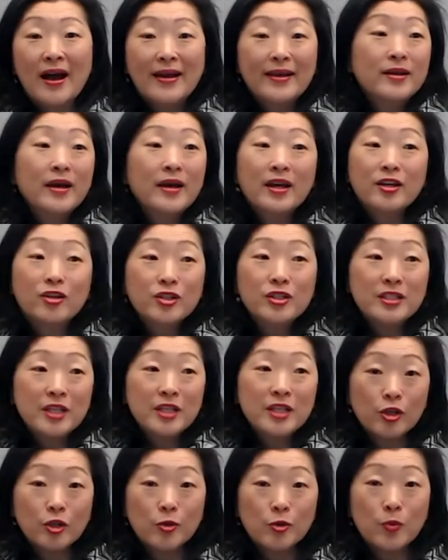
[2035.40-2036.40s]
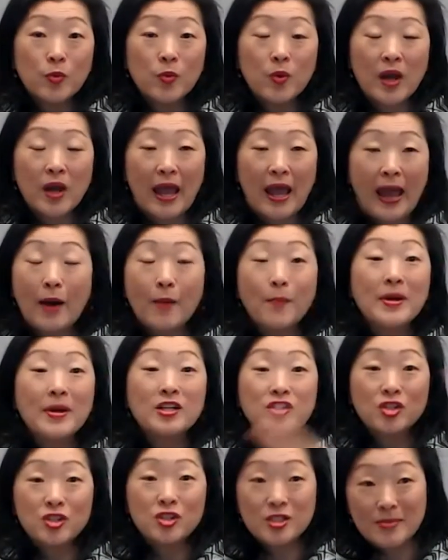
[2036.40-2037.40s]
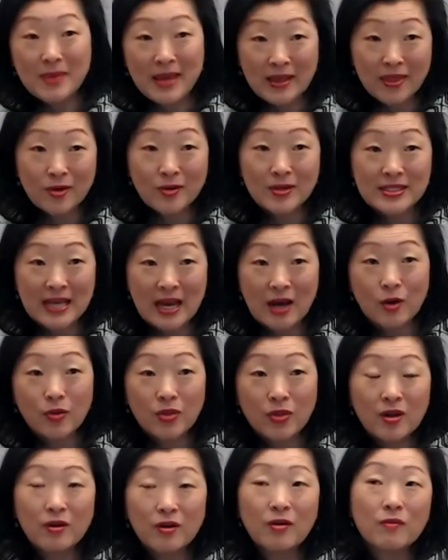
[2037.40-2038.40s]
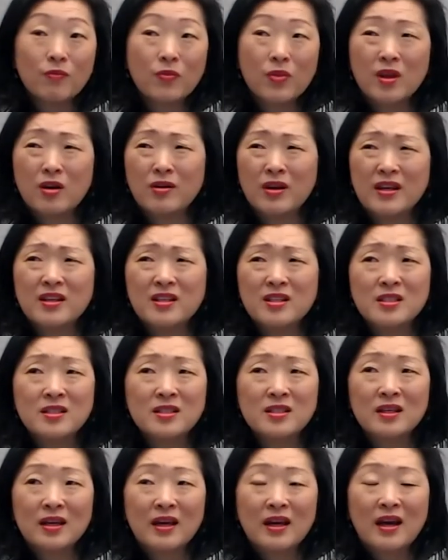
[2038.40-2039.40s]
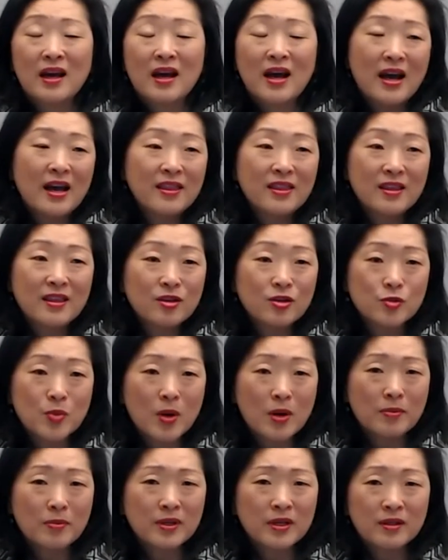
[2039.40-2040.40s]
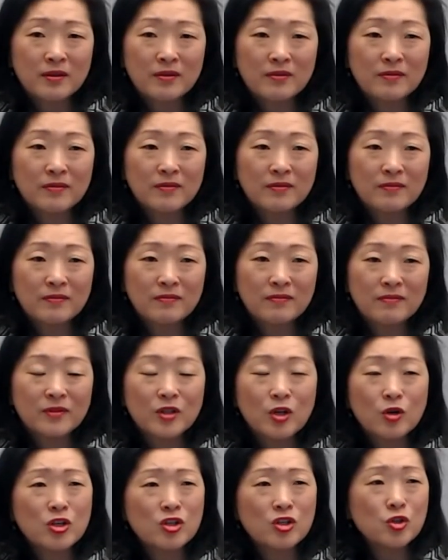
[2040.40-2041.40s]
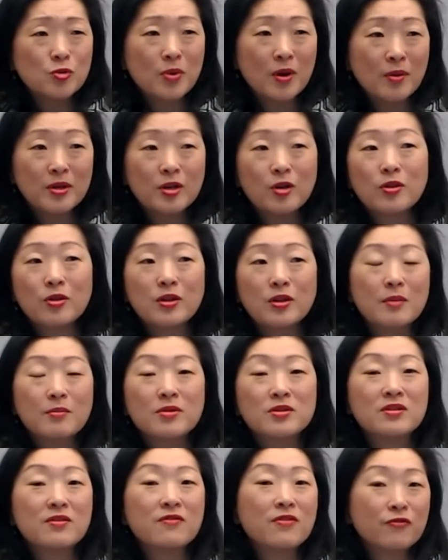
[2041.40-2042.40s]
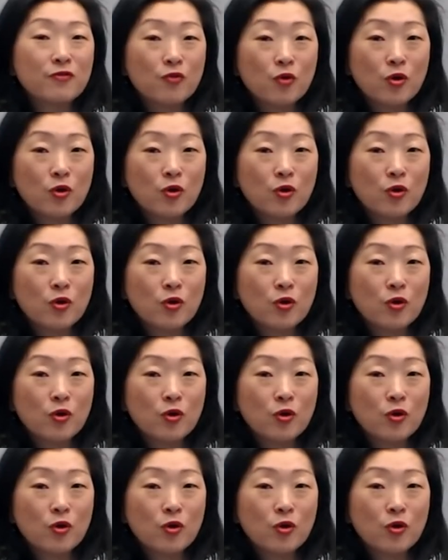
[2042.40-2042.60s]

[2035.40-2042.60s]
I, I couldn't tell you how much demand there is out there. There is, I think there's probably Lotus, you probably know the numbers of the